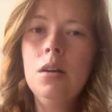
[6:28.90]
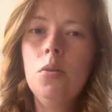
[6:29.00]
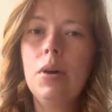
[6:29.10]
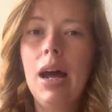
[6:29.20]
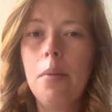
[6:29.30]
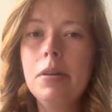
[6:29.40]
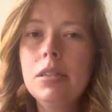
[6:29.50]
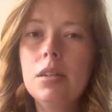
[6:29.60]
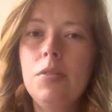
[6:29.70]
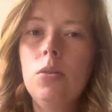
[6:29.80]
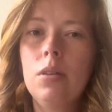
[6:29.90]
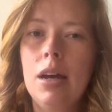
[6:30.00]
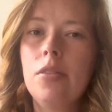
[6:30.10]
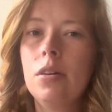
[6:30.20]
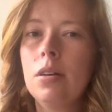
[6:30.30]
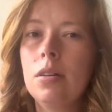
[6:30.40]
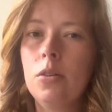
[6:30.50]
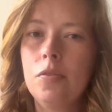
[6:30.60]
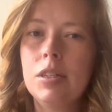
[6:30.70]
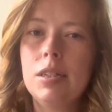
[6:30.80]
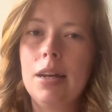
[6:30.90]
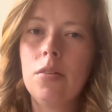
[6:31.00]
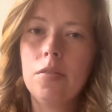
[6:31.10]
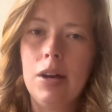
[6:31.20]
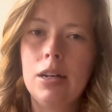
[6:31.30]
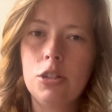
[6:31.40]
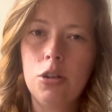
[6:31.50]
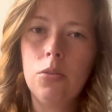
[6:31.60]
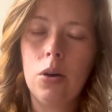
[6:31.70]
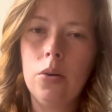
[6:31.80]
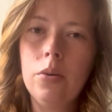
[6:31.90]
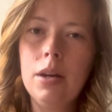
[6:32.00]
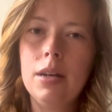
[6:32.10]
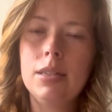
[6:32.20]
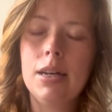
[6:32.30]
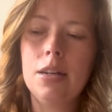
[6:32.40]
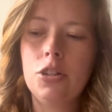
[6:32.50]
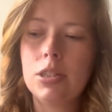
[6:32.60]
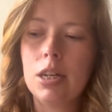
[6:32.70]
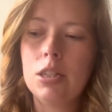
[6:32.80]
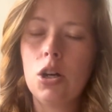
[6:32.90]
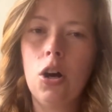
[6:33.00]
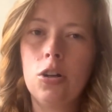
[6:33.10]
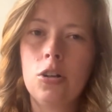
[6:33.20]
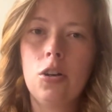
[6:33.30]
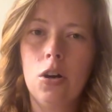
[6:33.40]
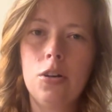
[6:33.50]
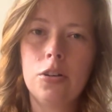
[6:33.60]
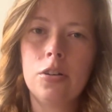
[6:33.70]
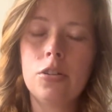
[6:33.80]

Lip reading: What happens if you let the loofah stay on the vine too long is that it just gets harder and harder.